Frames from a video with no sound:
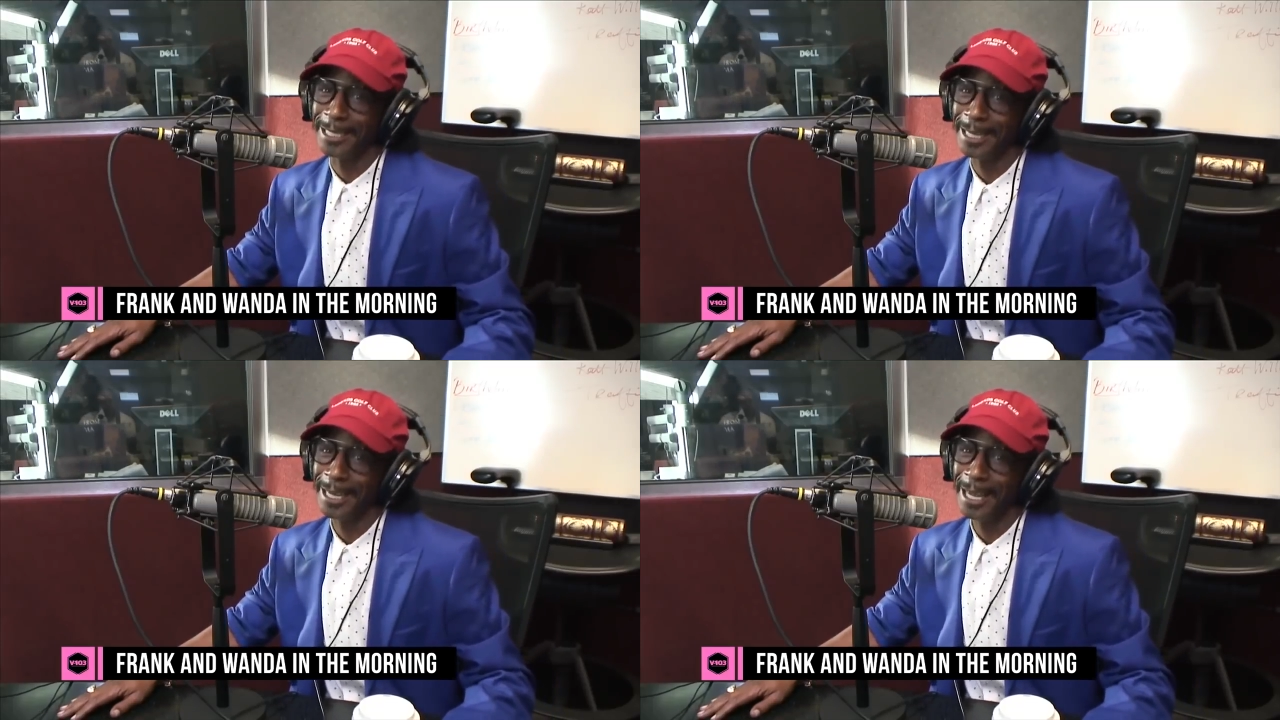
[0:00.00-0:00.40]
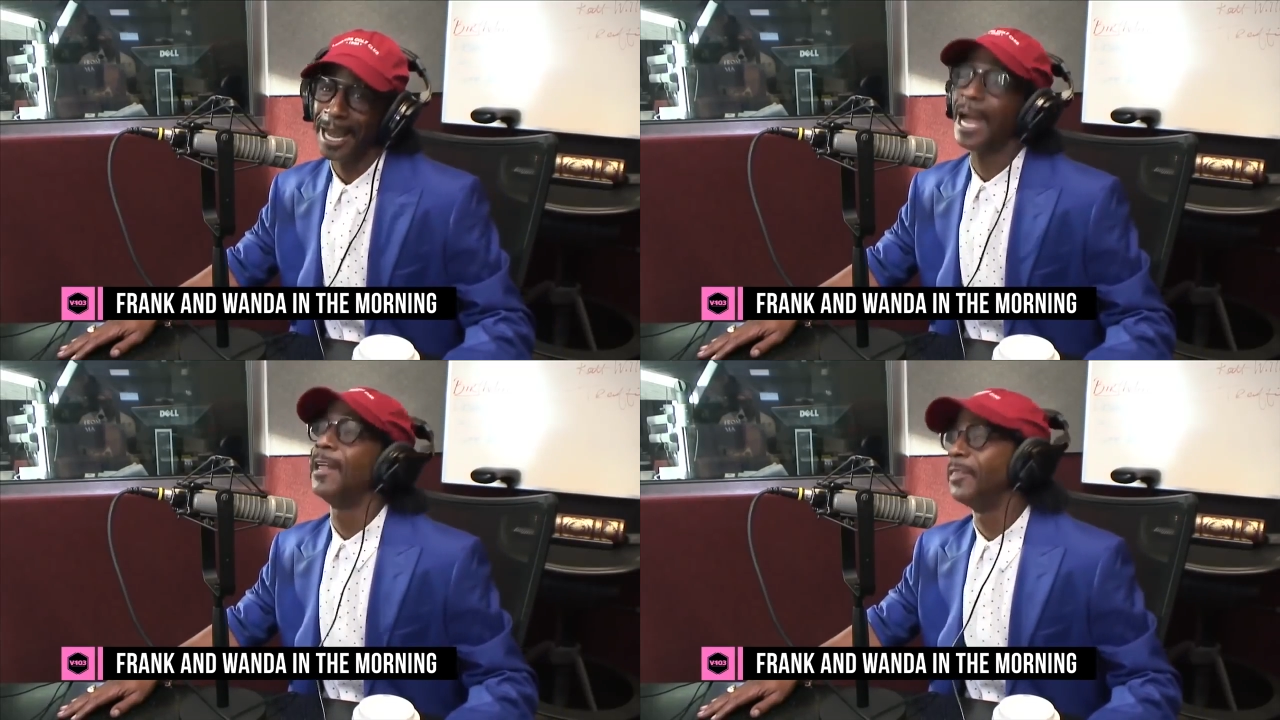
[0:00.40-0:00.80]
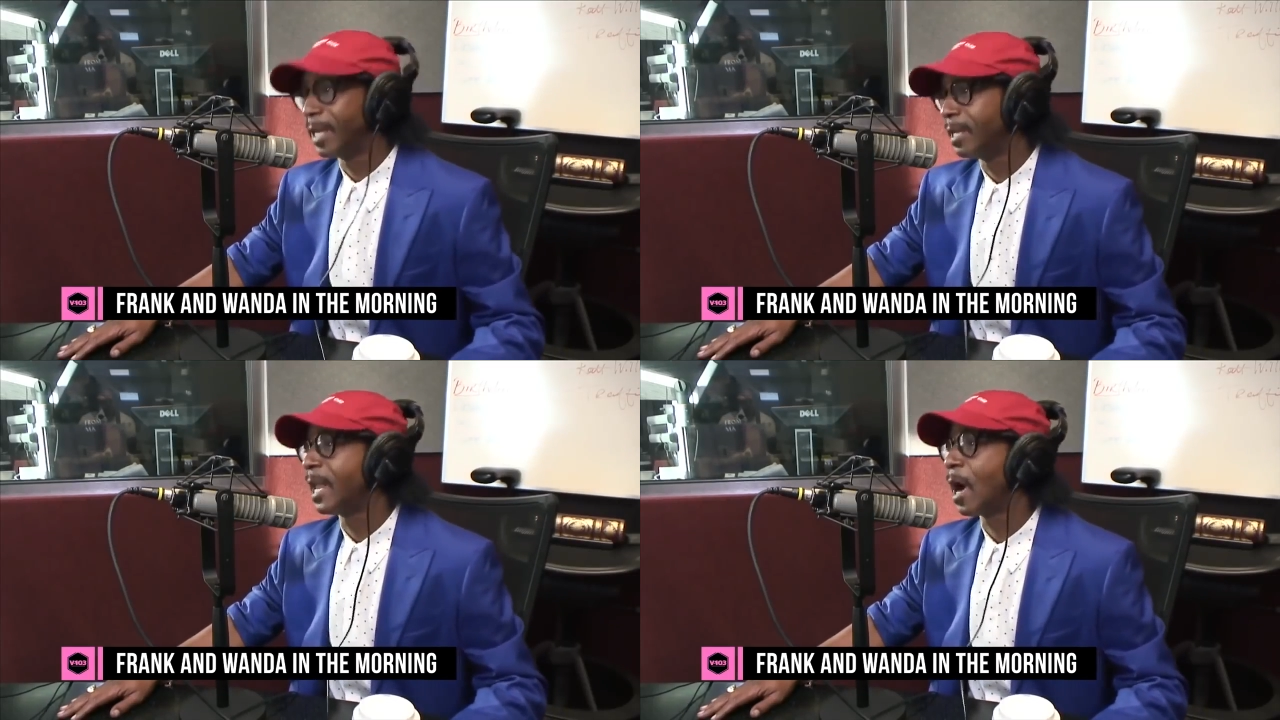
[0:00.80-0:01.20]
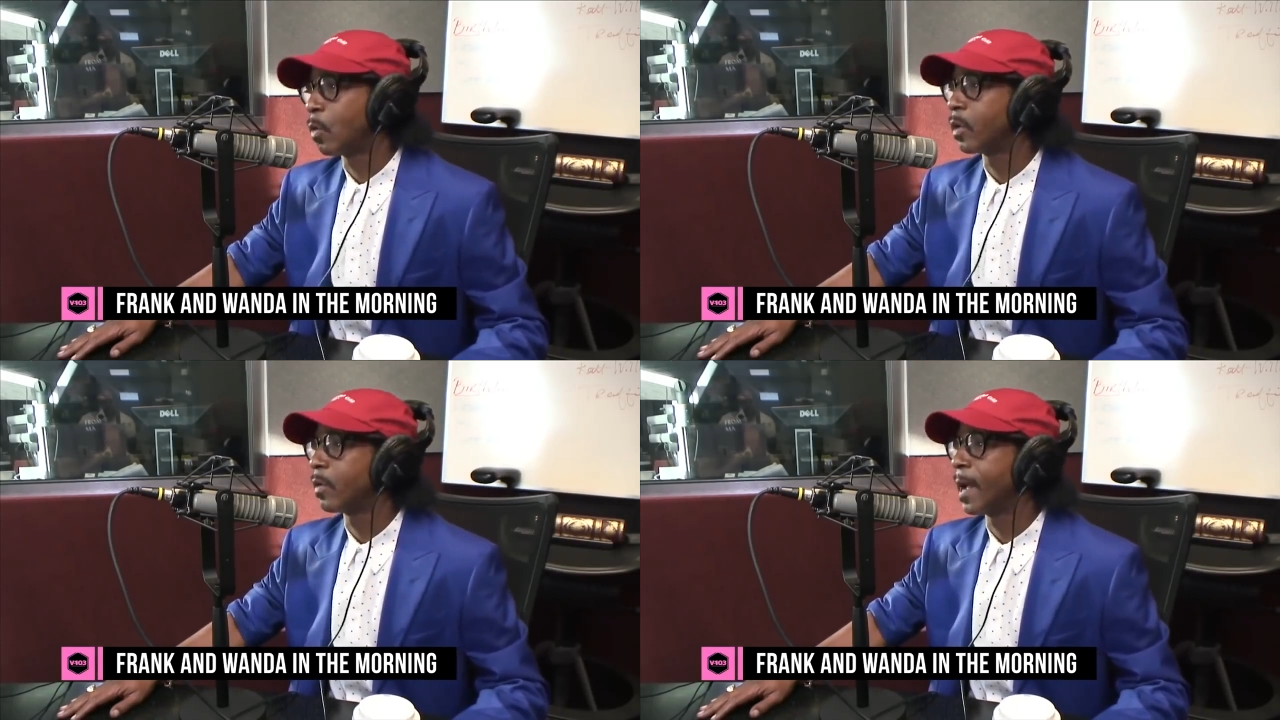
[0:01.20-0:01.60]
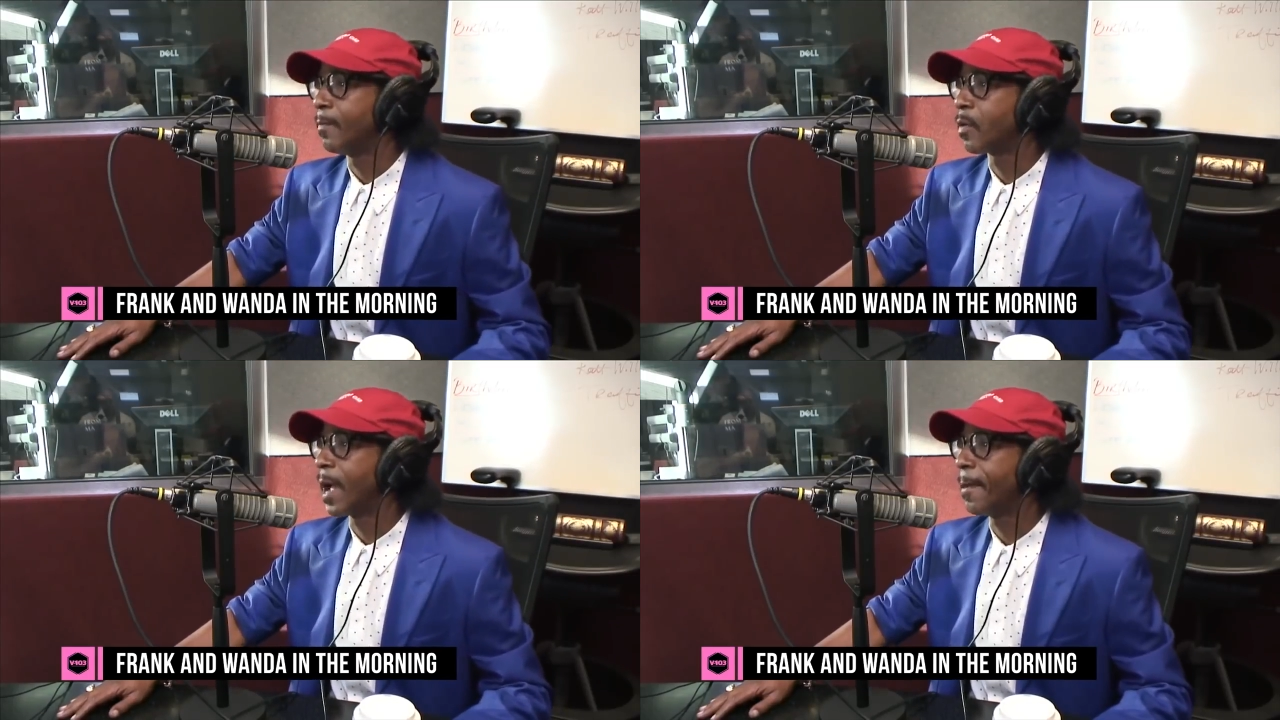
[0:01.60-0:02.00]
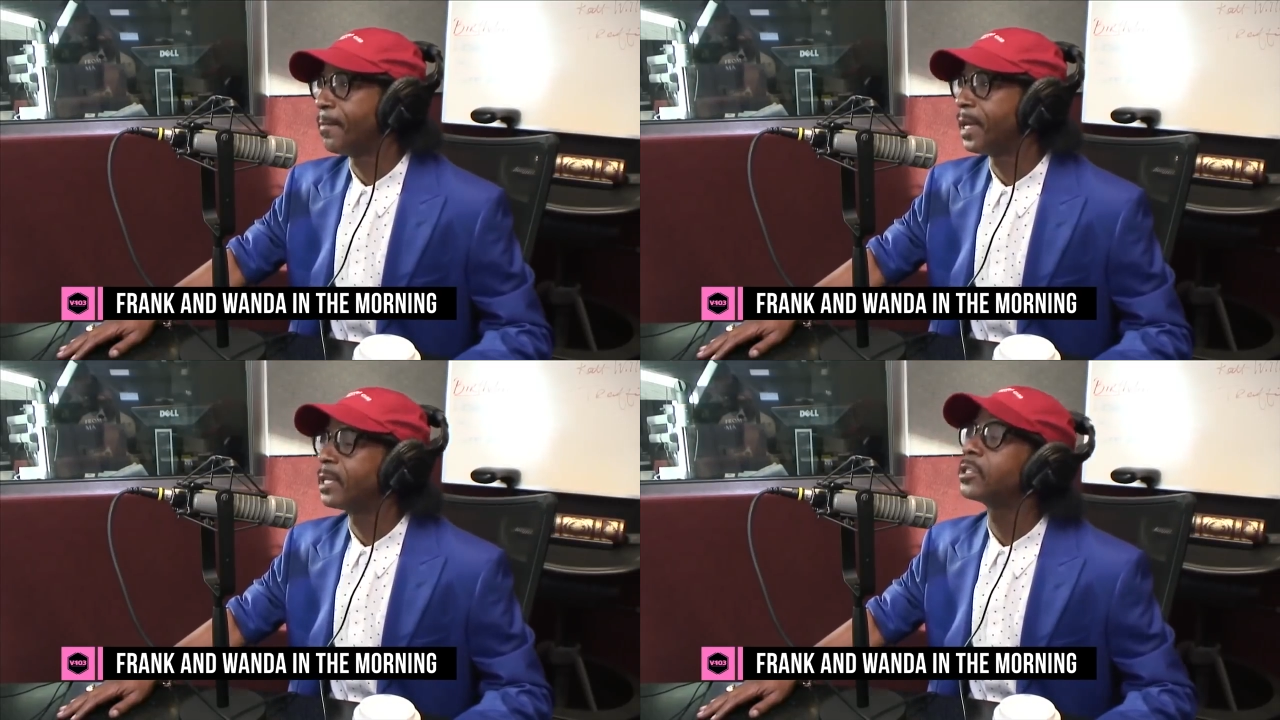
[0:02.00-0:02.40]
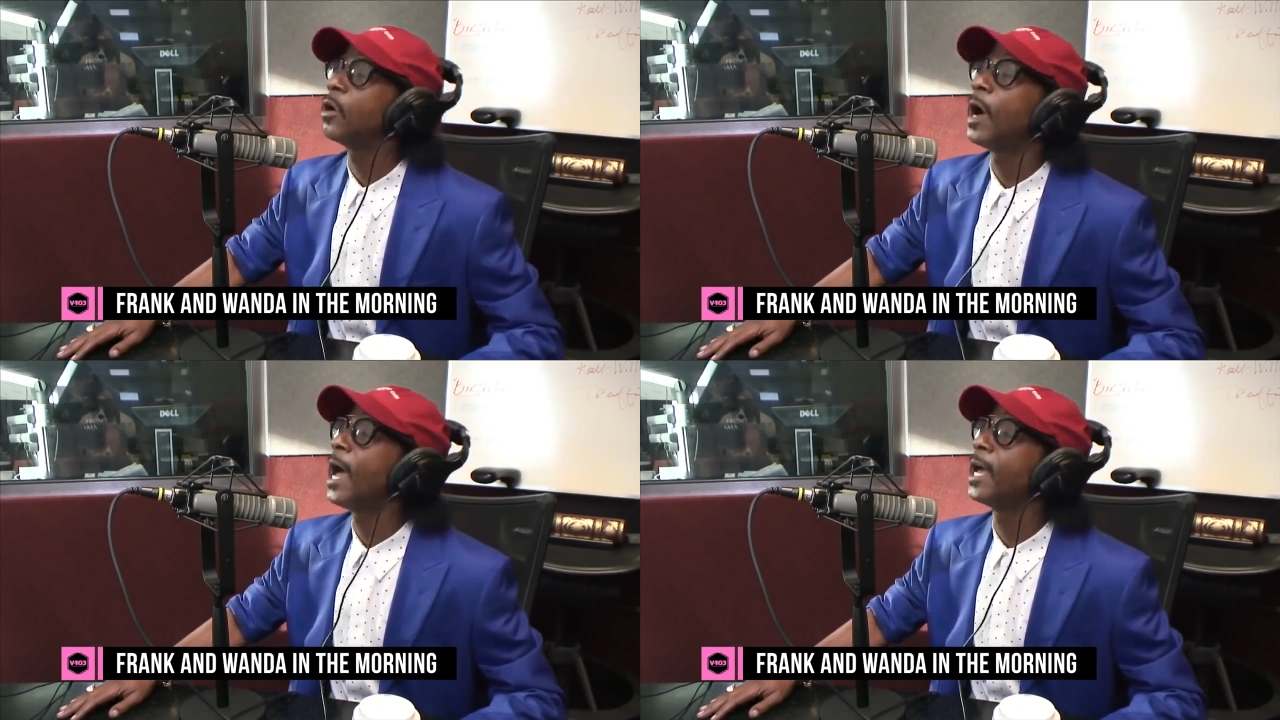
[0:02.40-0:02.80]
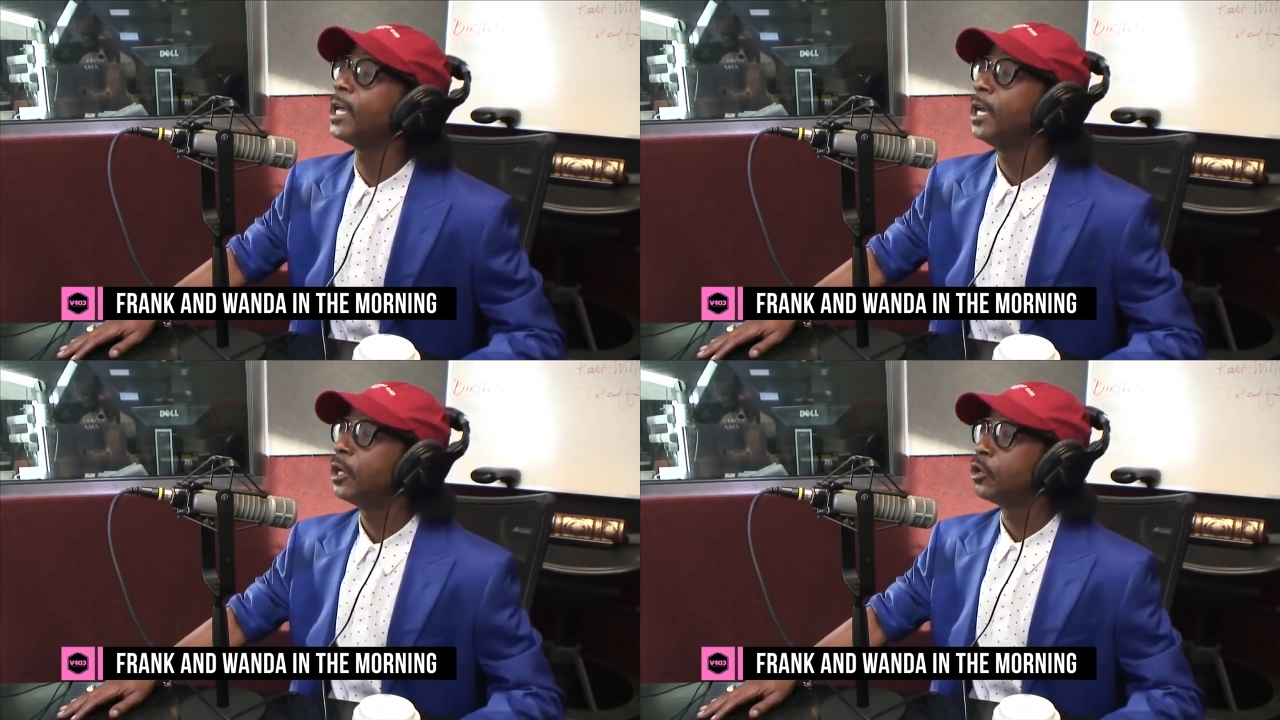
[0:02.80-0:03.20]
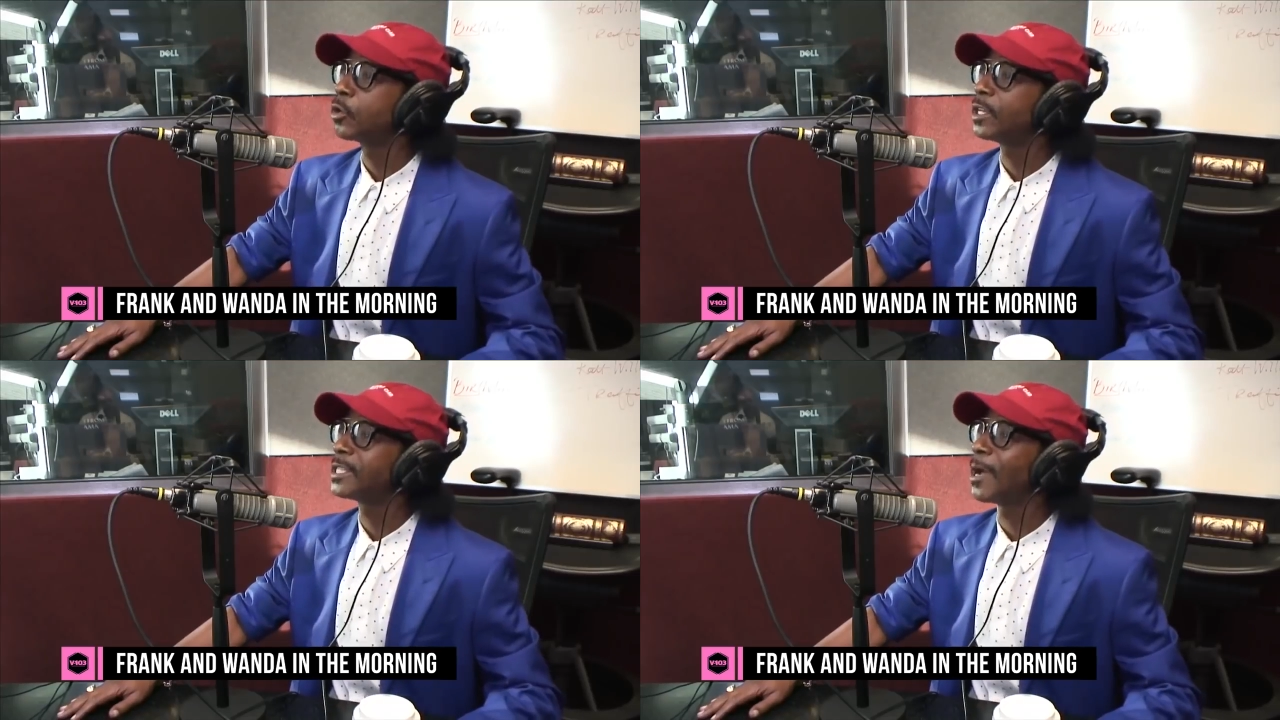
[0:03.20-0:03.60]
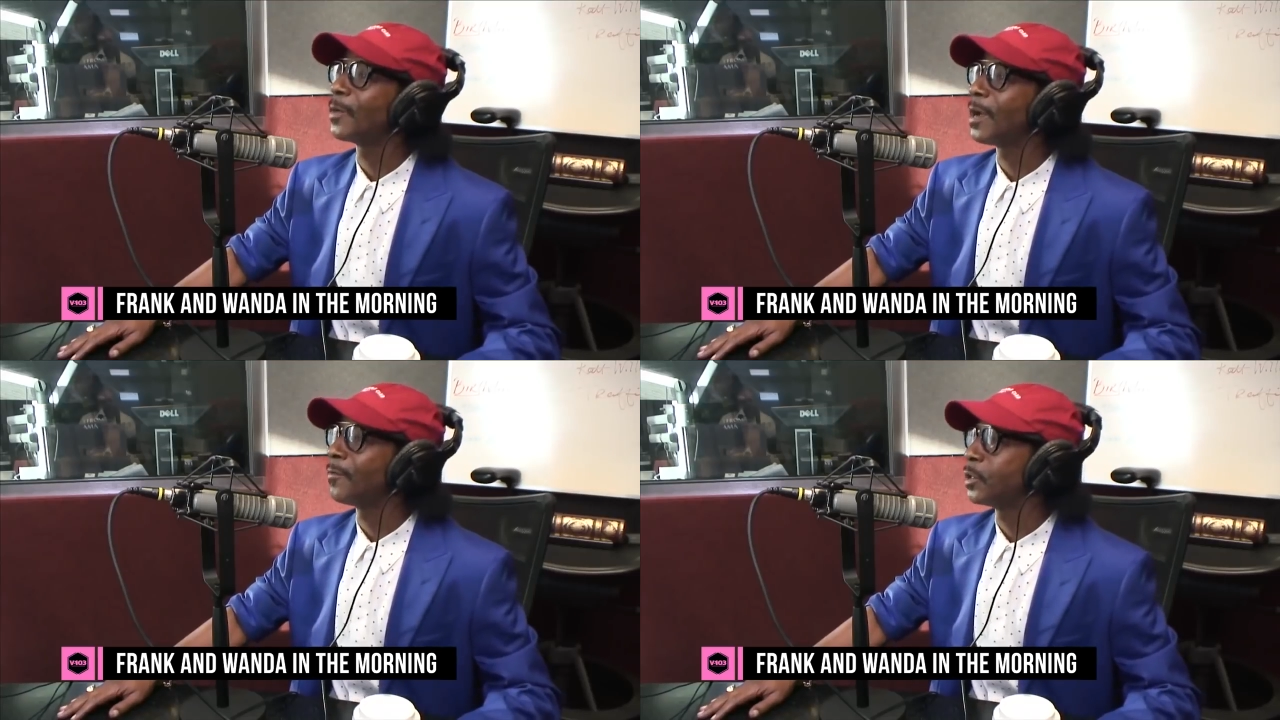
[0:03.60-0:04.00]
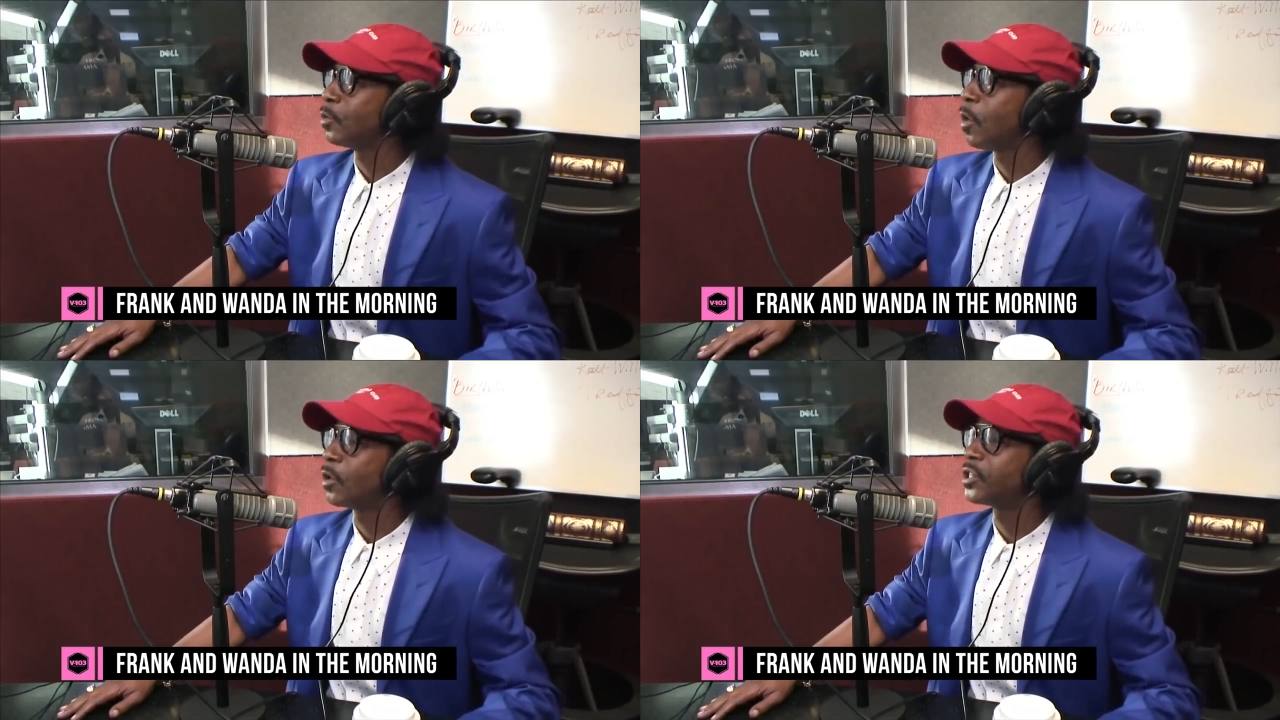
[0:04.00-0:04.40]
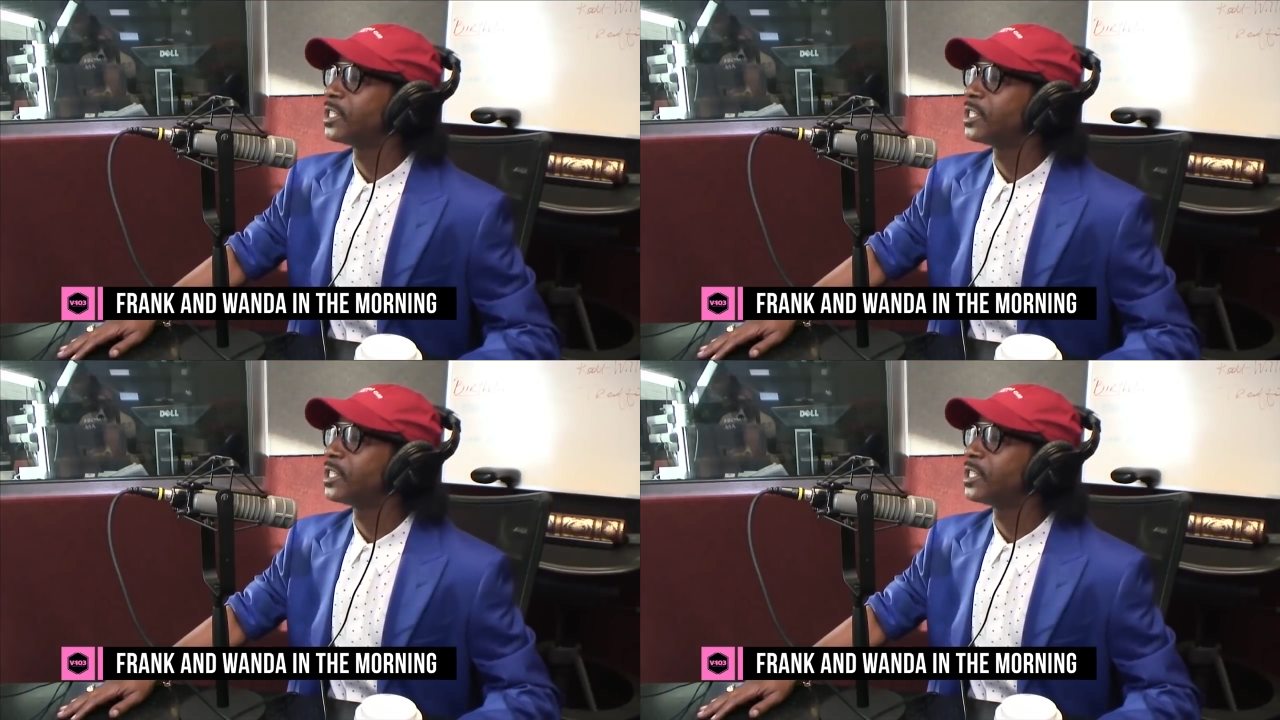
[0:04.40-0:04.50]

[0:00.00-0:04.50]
and, you know, responding to the different things going on with Cardi, and,